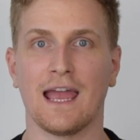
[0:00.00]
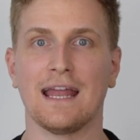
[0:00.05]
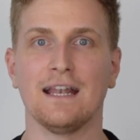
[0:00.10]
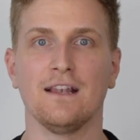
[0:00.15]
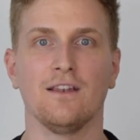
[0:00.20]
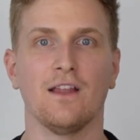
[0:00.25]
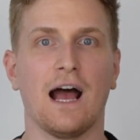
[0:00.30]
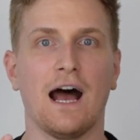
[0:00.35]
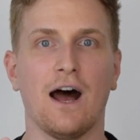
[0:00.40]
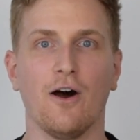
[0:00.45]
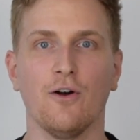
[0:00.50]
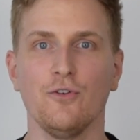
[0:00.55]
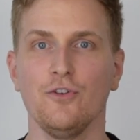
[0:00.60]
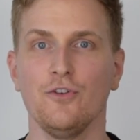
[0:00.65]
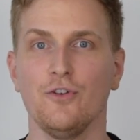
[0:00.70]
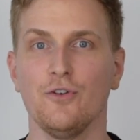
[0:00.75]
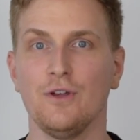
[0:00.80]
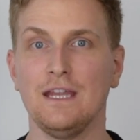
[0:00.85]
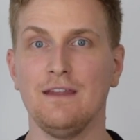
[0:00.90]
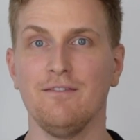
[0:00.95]
And how do
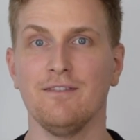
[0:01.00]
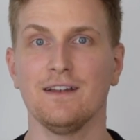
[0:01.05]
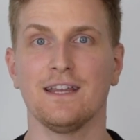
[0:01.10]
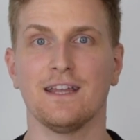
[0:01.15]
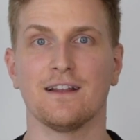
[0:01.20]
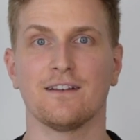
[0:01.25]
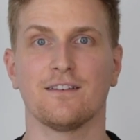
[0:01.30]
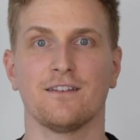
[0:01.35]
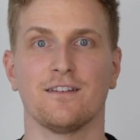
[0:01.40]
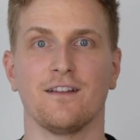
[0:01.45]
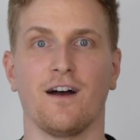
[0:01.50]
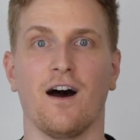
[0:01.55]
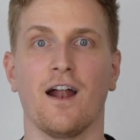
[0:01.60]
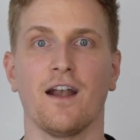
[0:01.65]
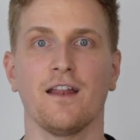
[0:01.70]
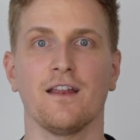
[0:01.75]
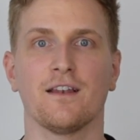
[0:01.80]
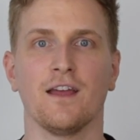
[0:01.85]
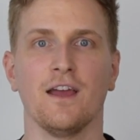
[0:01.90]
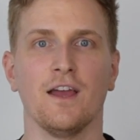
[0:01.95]
you even get
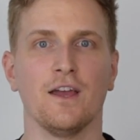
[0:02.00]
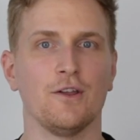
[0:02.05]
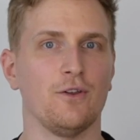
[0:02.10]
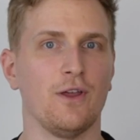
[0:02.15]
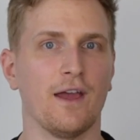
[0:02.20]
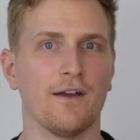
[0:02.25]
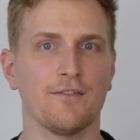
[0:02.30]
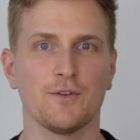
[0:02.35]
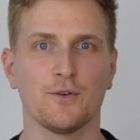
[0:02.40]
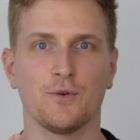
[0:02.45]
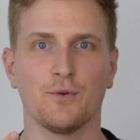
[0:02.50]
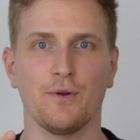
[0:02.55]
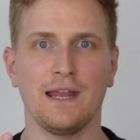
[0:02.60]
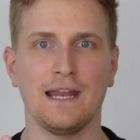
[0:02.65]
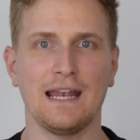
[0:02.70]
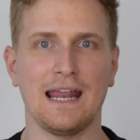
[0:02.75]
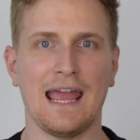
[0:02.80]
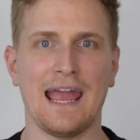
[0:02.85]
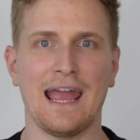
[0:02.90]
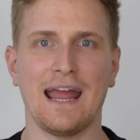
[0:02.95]
started? You have to
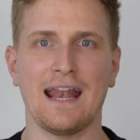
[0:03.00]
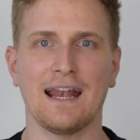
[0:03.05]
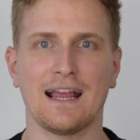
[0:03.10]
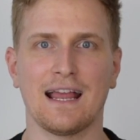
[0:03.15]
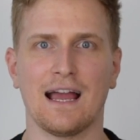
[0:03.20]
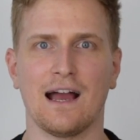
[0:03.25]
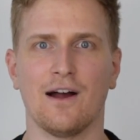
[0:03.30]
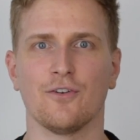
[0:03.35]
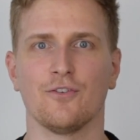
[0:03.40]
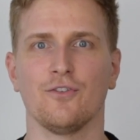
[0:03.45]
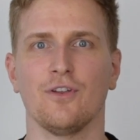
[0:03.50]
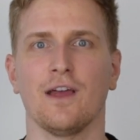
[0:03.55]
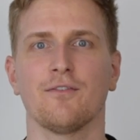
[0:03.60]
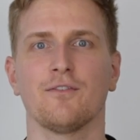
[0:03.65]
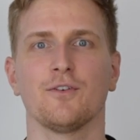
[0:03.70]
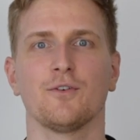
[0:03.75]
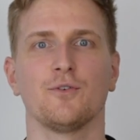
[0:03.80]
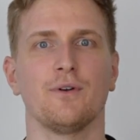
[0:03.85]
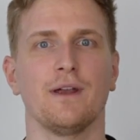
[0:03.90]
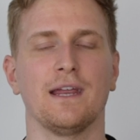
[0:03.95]
create ad accounts, you have
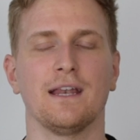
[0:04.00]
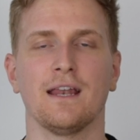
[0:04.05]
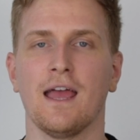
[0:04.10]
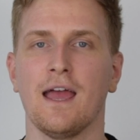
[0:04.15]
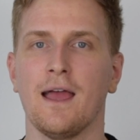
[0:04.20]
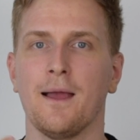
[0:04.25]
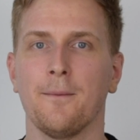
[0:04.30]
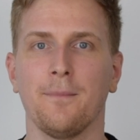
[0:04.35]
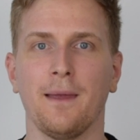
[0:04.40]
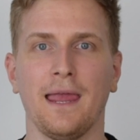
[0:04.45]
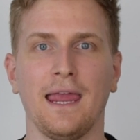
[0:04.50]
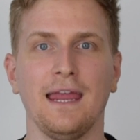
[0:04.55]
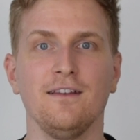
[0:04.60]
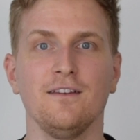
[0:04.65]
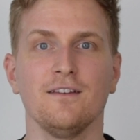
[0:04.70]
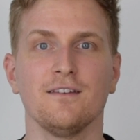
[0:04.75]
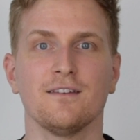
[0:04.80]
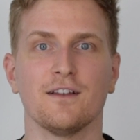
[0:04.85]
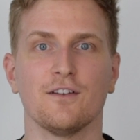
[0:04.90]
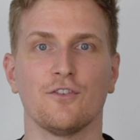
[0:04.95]
to create
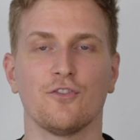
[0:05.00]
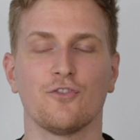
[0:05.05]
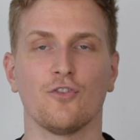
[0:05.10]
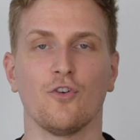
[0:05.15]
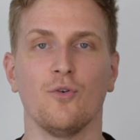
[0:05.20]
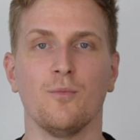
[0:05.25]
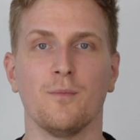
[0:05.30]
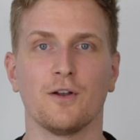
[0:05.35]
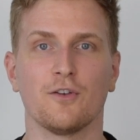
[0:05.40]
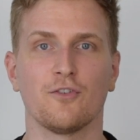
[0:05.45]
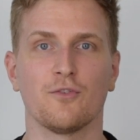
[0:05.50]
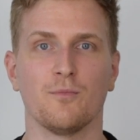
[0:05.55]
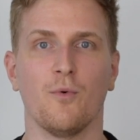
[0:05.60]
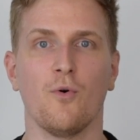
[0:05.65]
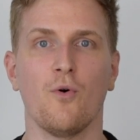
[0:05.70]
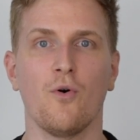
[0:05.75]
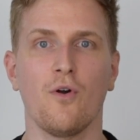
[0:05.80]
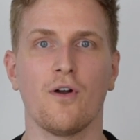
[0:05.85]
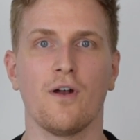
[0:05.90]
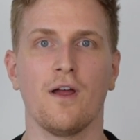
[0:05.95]
pages, and so much
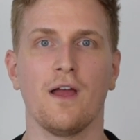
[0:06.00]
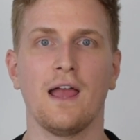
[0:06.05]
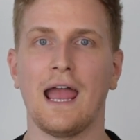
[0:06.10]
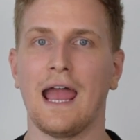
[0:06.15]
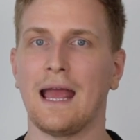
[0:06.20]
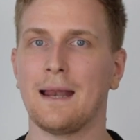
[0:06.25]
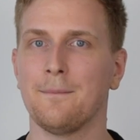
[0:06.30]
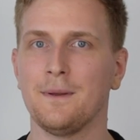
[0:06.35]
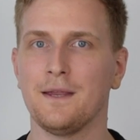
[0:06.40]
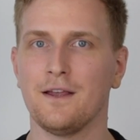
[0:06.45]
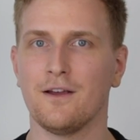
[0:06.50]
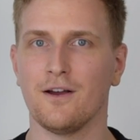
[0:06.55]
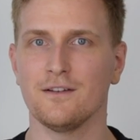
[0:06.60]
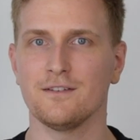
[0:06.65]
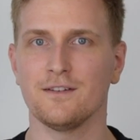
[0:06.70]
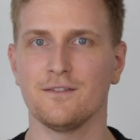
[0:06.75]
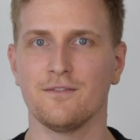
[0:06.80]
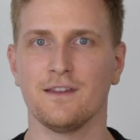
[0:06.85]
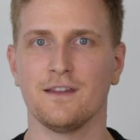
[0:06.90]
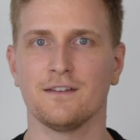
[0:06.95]
more. And
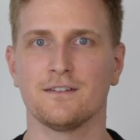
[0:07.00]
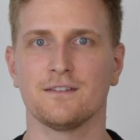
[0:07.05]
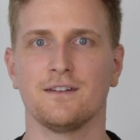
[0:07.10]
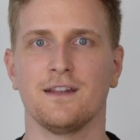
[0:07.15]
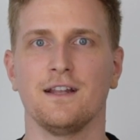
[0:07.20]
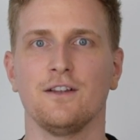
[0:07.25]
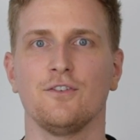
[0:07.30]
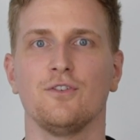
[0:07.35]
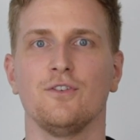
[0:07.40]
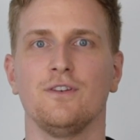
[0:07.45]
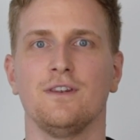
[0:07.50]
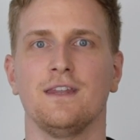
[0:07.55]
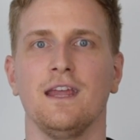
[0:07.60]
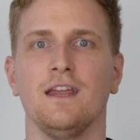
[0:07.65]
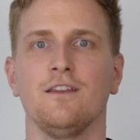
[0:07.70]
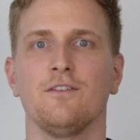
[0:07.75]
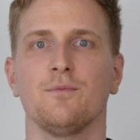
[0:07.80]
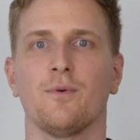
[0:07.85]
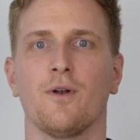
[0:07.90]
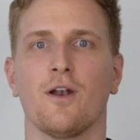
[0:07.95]
because of this, then
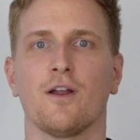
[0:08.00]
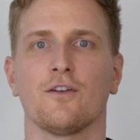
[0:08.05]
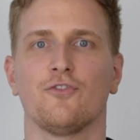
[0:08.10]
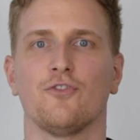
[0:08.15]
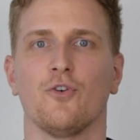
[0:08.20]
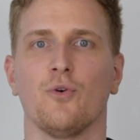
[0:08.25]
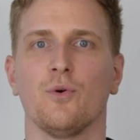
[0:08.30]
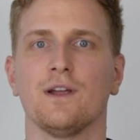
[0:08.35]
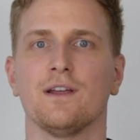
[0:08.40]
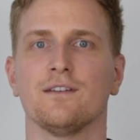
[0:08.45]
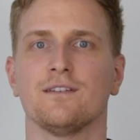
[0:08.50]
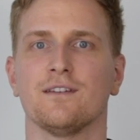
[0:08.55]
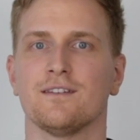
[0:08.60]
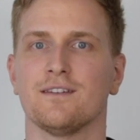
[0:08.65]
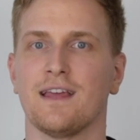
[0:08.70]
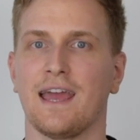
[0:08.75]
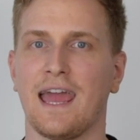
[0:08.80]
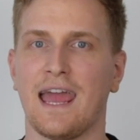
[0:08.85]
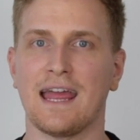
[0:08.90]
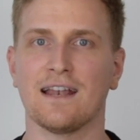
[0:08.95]
today's product showcases
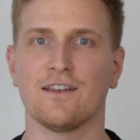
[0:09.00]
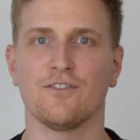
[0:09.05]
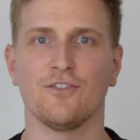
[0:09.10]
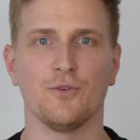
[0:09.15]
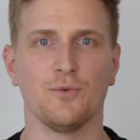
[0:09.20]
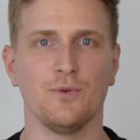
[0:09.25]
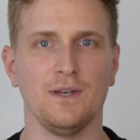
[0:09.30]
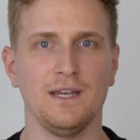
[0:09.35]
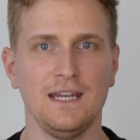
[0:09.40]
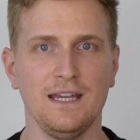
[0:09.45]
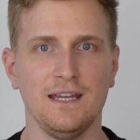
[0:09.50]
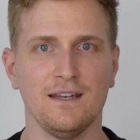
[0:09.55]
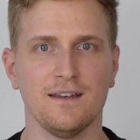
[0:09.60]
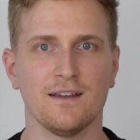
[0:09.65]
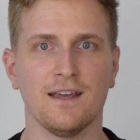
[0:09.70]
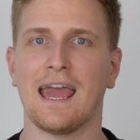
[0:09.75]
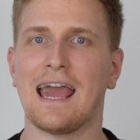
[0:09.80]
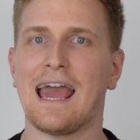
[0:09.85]
Ad You Need.